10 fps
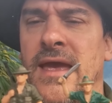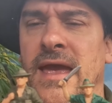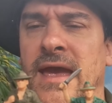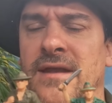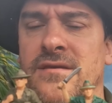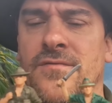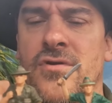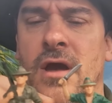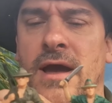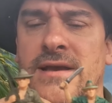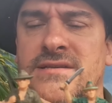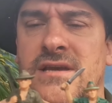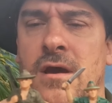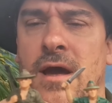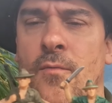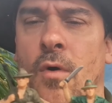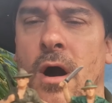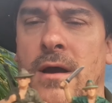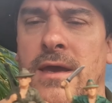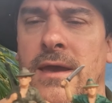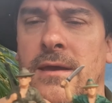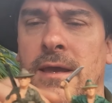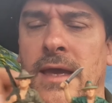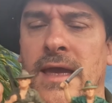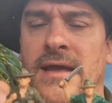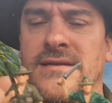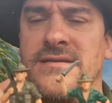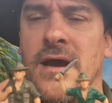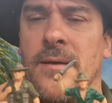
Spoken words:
And the other guy is a guy walking, and